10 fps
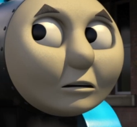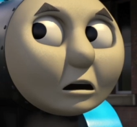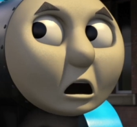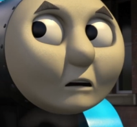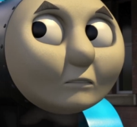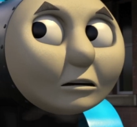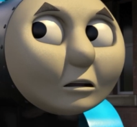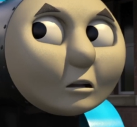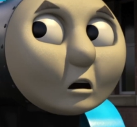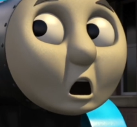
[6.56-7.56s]
I've seen
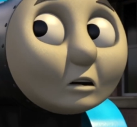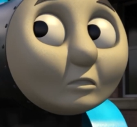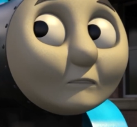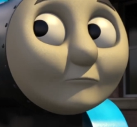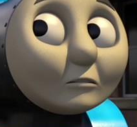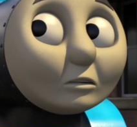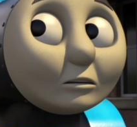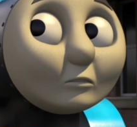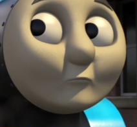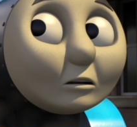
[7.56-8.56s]
lots of
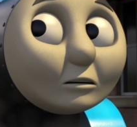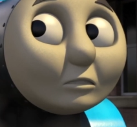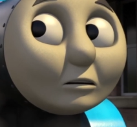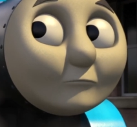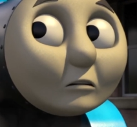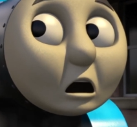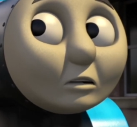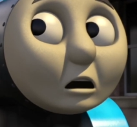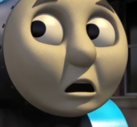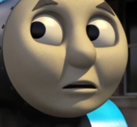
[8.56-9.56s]
amazing buildings in my
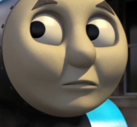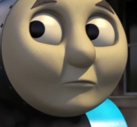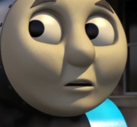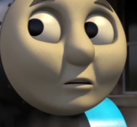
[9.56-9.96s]
time.